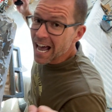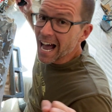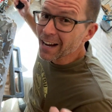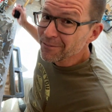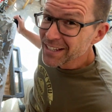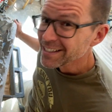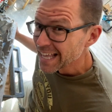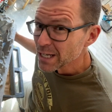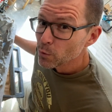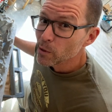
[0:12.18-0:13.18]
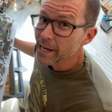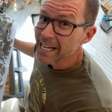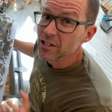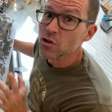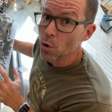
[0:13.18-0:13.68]
I feel like we're
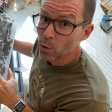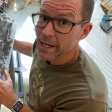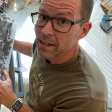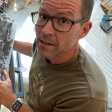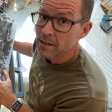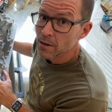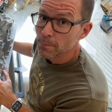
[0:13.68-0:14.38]
ignoring